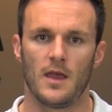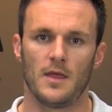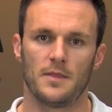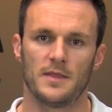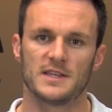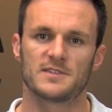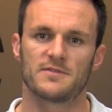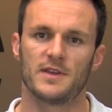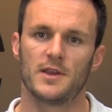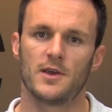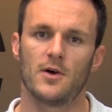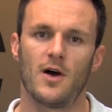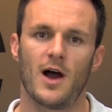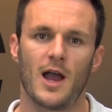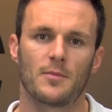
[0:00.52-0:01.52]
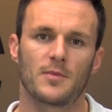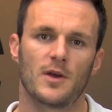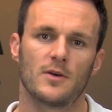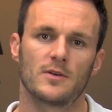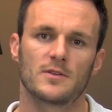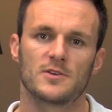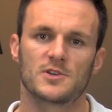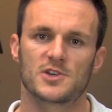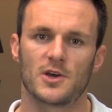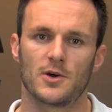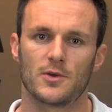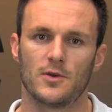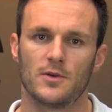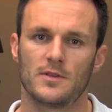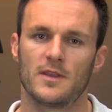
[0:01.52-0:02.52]
In this video, I'm going to show
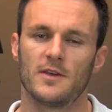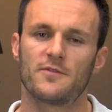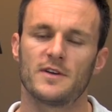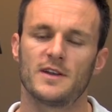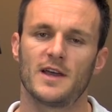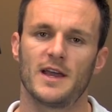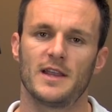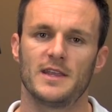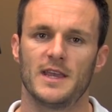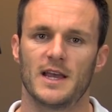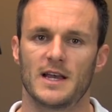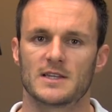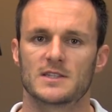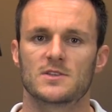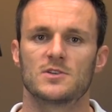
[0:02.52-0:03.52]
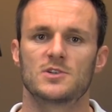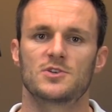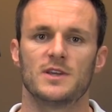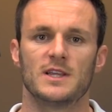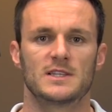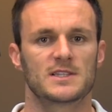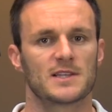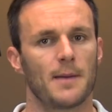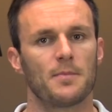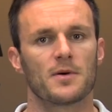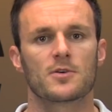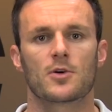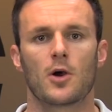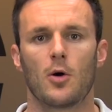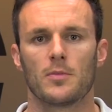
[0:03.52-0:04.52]
you different ideas to treat
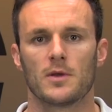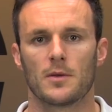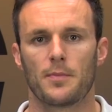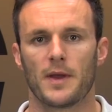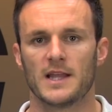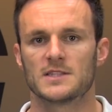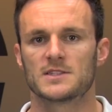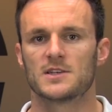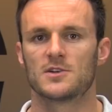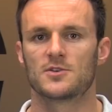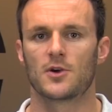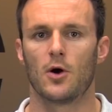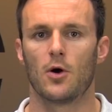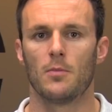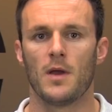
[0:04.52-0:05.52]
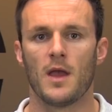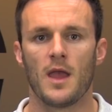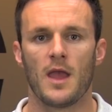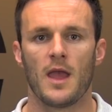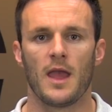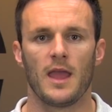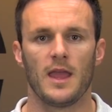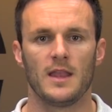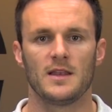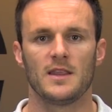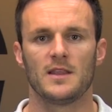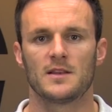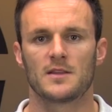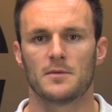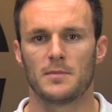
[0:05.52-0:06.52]
subacromial pain syndrome in
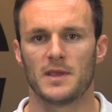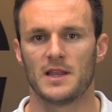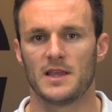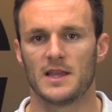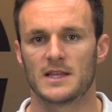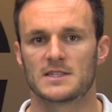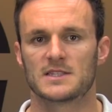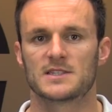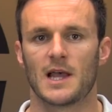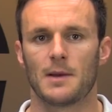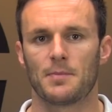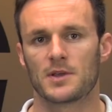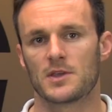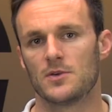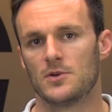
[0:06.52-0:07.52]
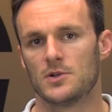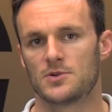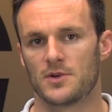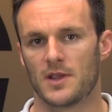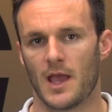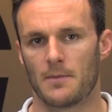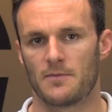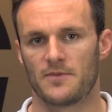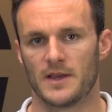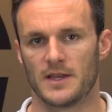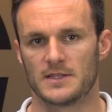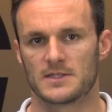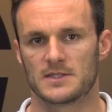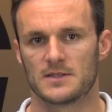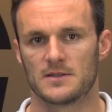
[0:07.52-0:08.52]
the intermediate subacute rehab
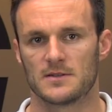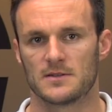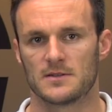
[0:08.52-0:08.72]
phase.